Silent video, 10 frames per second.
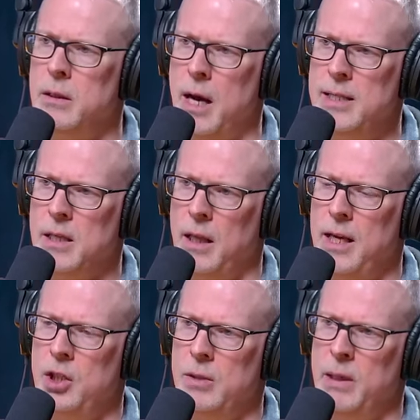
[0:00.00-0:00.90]

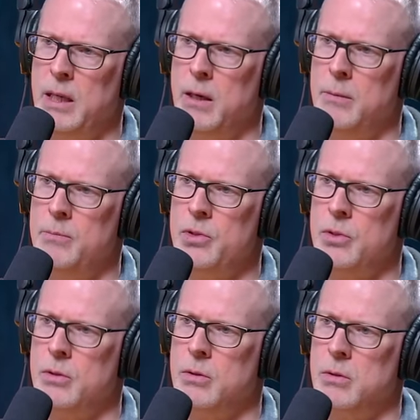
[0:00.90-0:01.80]
isolation
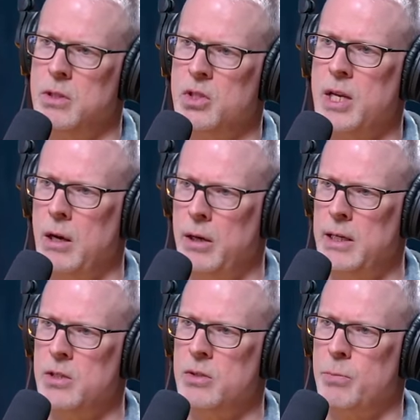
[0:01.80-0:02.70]
becomes the
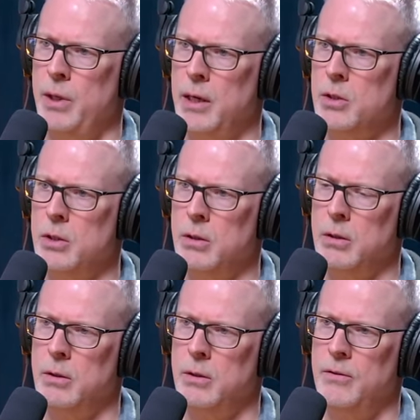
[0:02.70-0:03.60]
scariest predictor. Yeah,